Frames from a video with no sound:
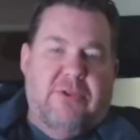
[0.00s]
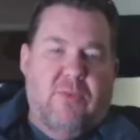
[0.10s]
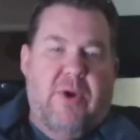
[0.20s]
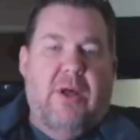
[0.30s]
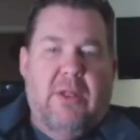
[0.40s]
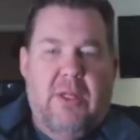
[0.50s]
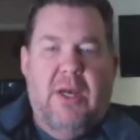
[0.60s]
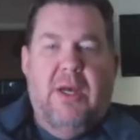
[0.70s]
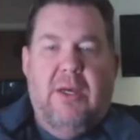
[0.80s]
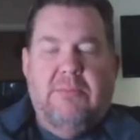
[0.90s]
as well.
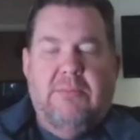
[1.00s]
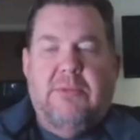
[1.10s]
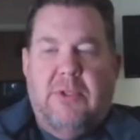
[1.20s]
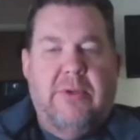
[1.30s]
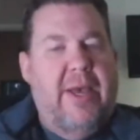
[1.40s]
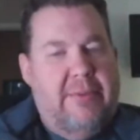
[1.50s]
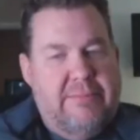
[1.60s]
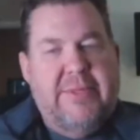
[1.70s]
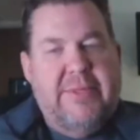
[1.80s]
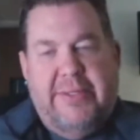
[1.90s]
So yeah,
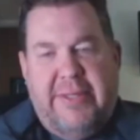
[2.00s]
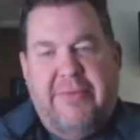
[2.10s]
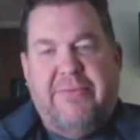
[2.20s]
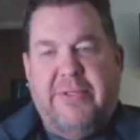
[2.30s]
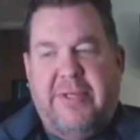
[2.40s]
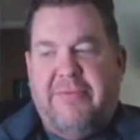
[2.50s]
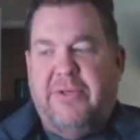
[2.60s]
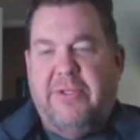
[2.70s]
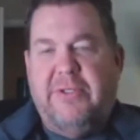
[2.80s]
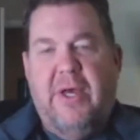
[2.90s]
definitely
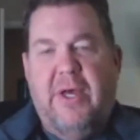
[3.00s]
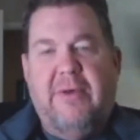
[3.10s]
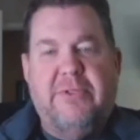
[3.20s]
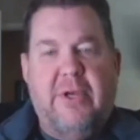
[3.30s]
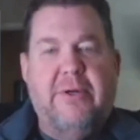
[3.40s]
good stuff. So,